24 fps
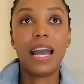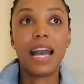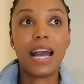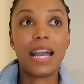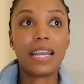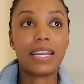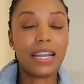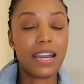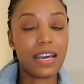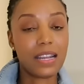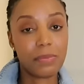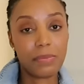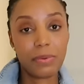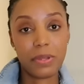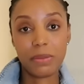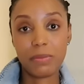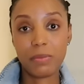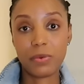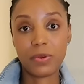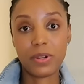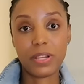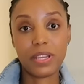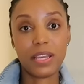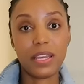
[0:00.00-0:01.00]
I got up in the
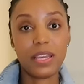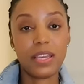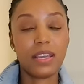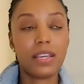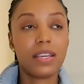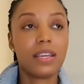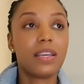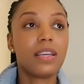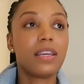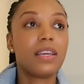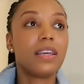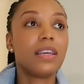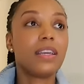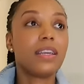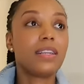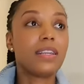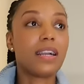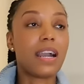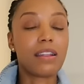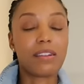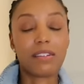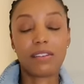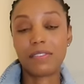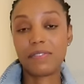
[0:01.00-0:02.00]
morning,
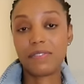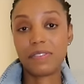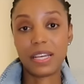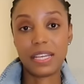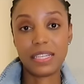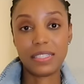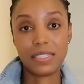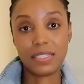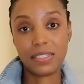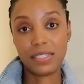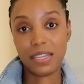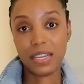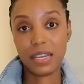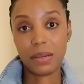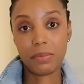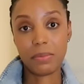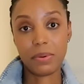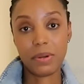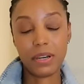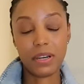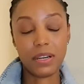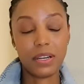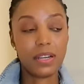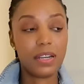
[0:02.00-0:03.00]
got on a flight to
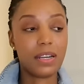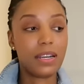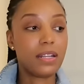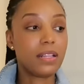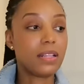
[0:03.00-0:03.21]
Tampa,